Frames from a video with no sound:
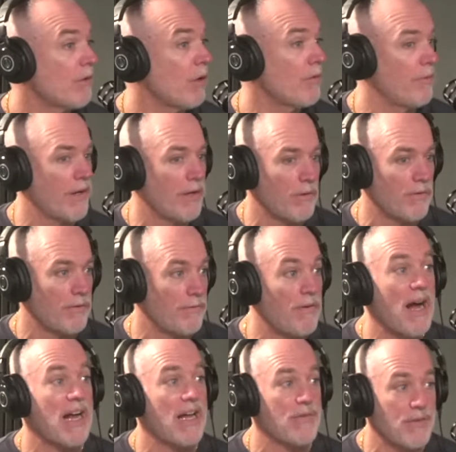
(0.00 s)
growth rate over
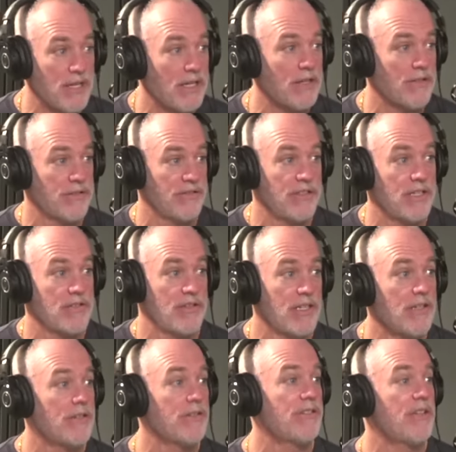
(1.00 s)
5 years,
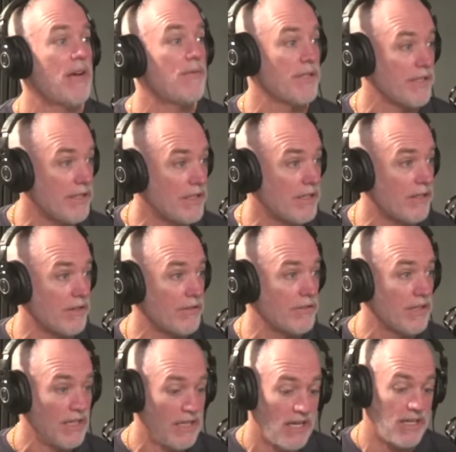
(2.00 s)
6 years, 7
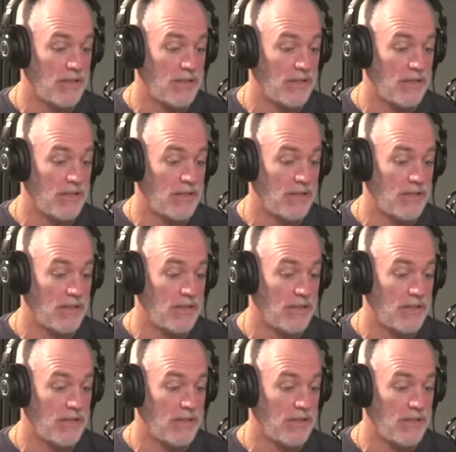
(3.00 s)
years,